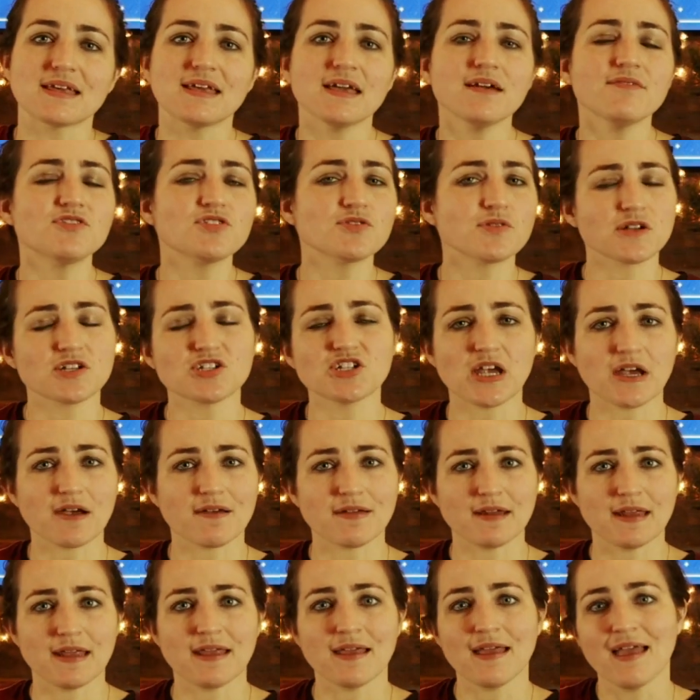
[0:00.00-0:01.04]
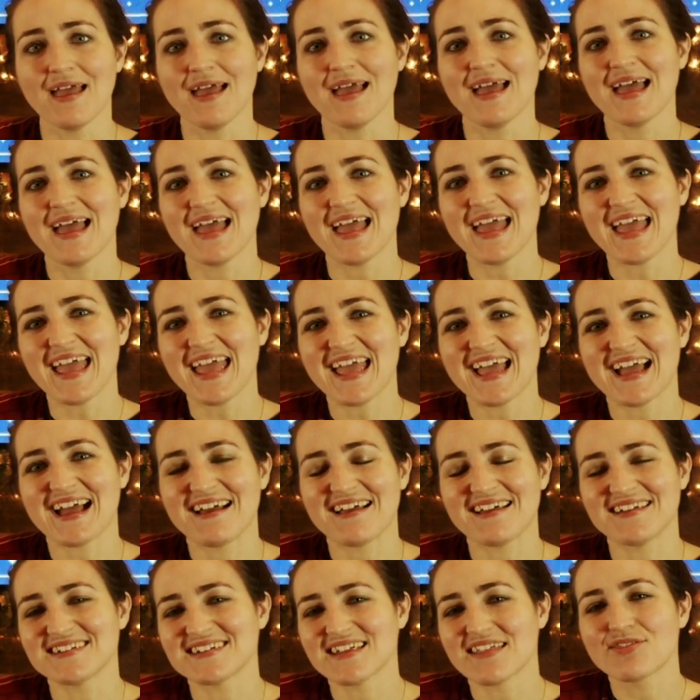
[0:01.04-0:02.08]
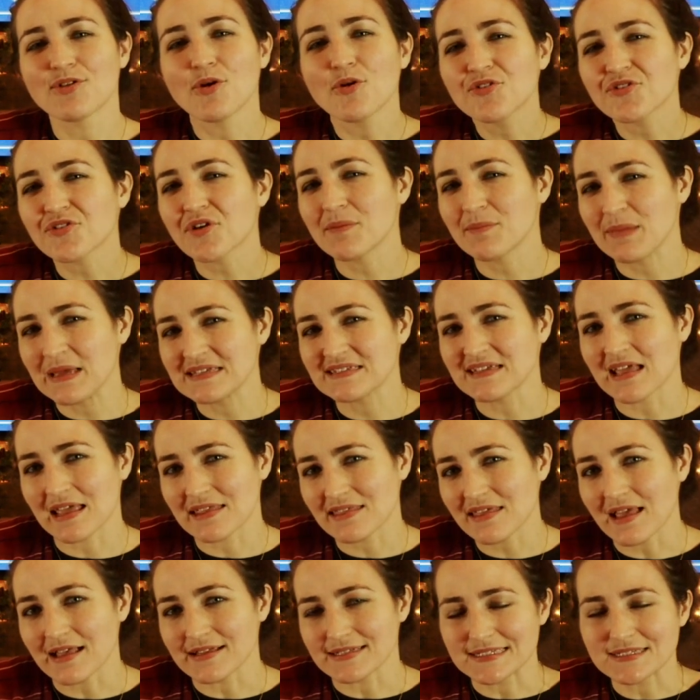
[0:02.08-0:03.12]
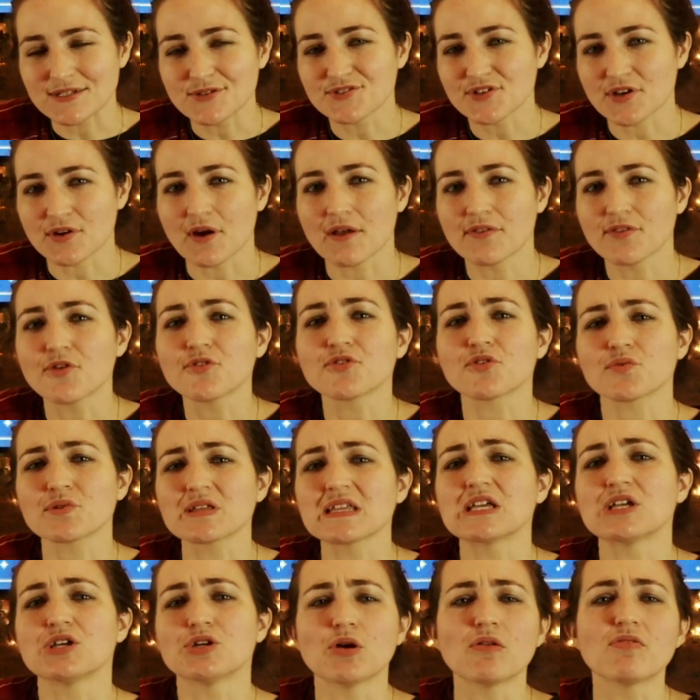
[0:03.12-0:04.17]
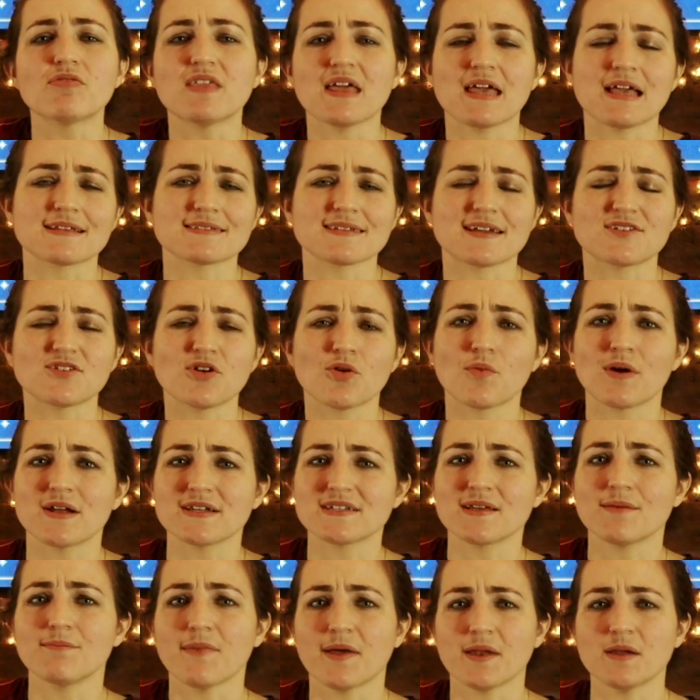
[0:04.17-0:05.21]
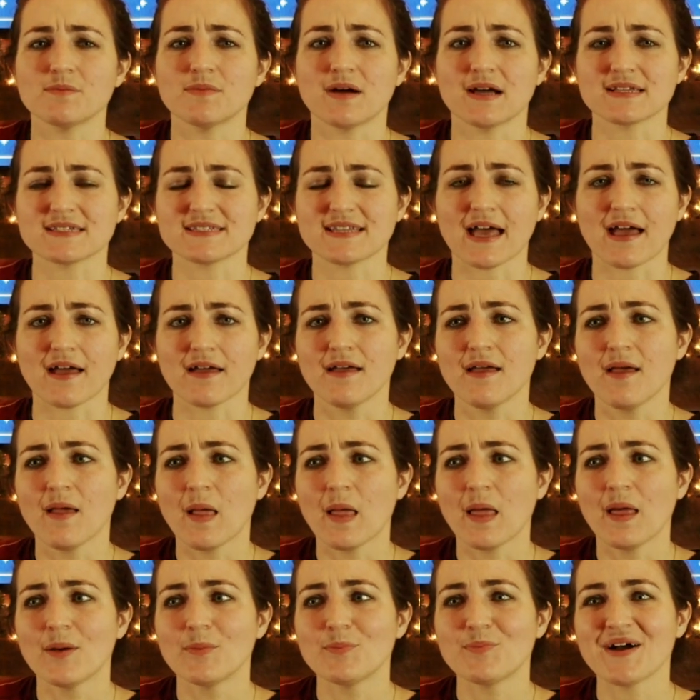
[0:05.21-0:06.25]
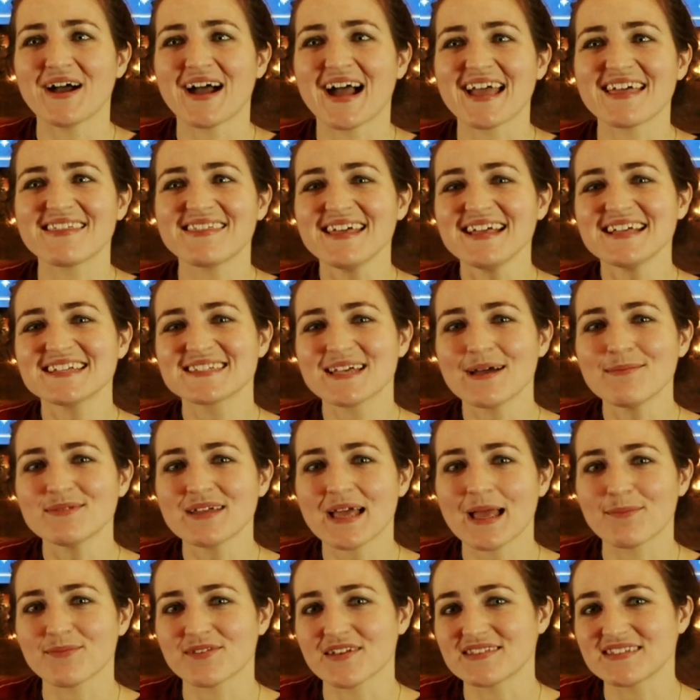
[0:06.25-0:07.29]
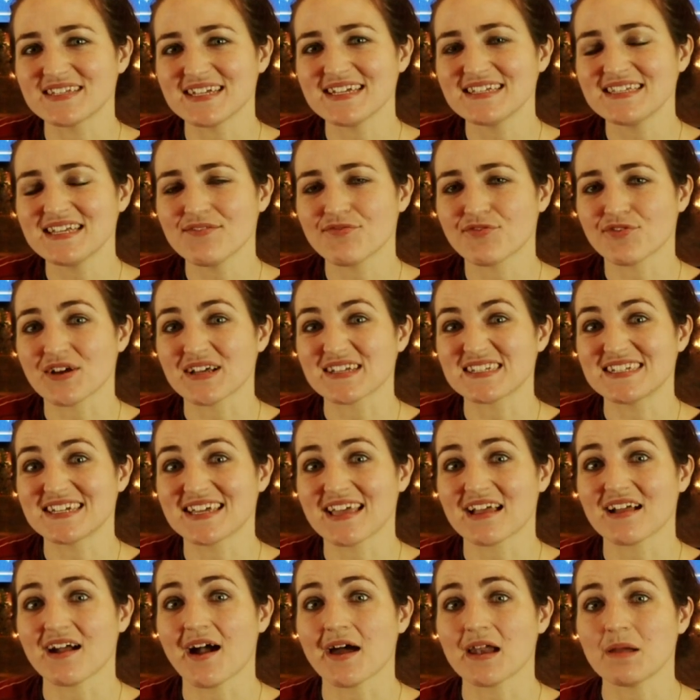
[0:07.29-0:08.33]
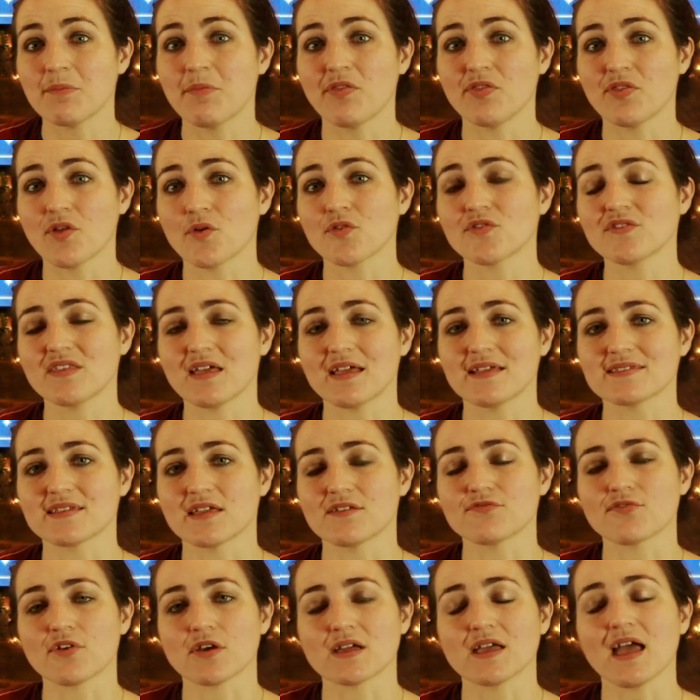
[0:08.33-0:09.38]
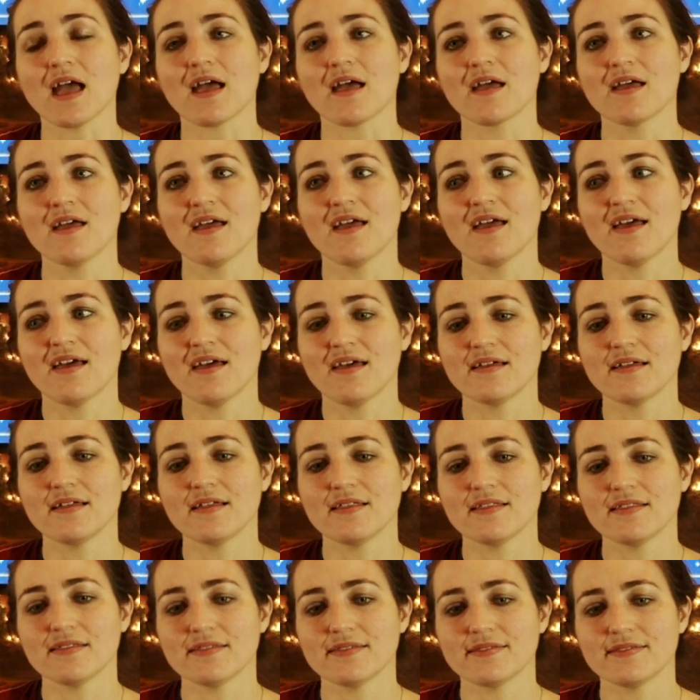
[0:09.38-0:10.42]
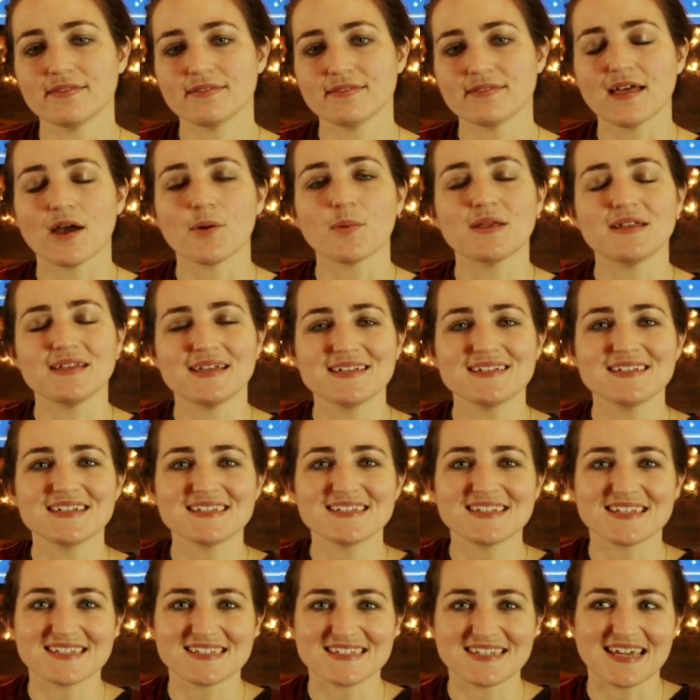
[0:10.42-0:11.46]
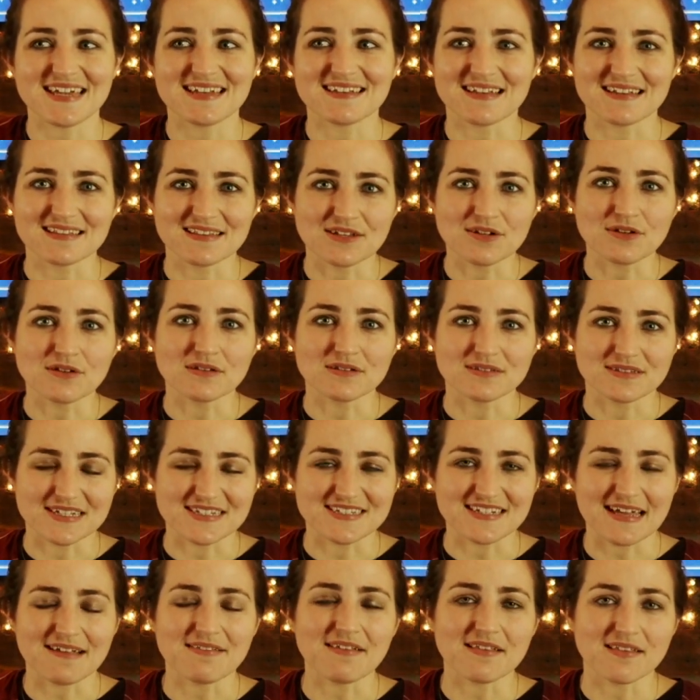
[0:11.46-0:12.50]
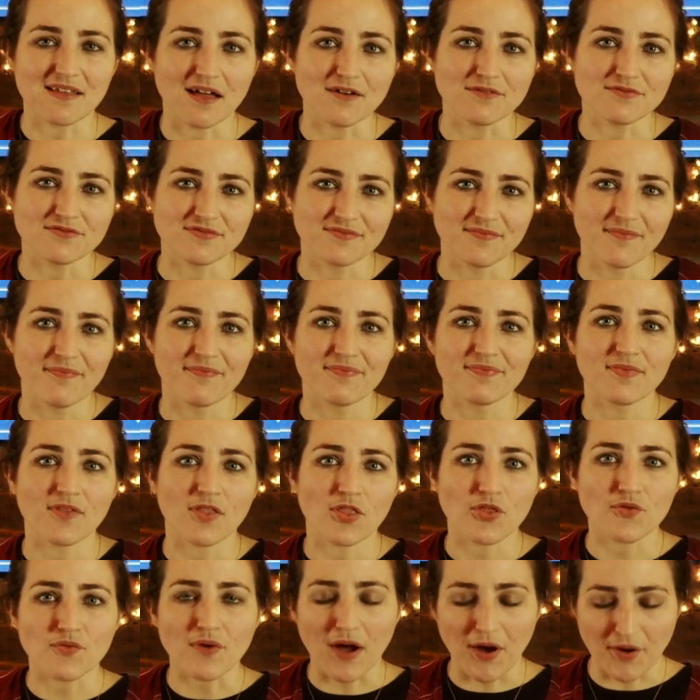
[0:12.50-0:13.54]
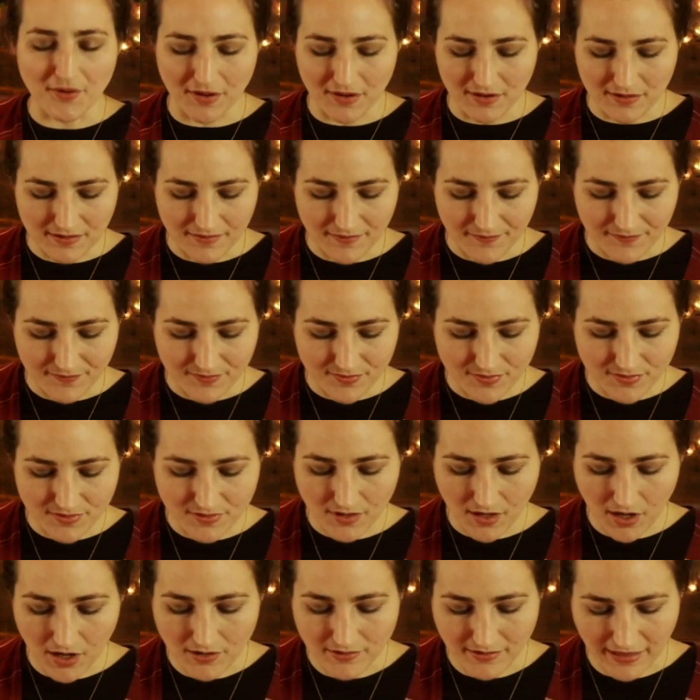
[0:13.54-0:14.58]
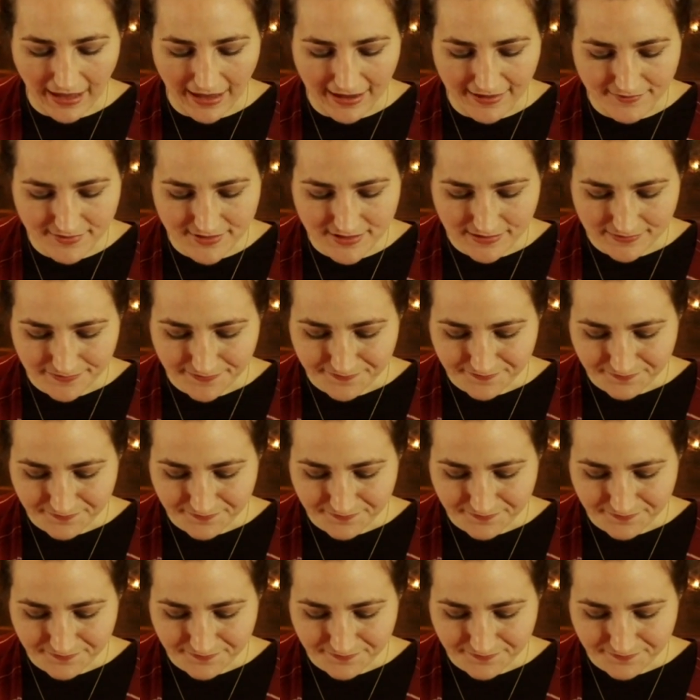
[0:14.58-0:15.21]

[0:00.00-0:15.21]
give to a charity. And those are amazing things, and those are really good things. I don't want to minimize that. But I think sometimes it's easy for us to get caught up in those things and forget that we need to sustain the daily love throughout our lives.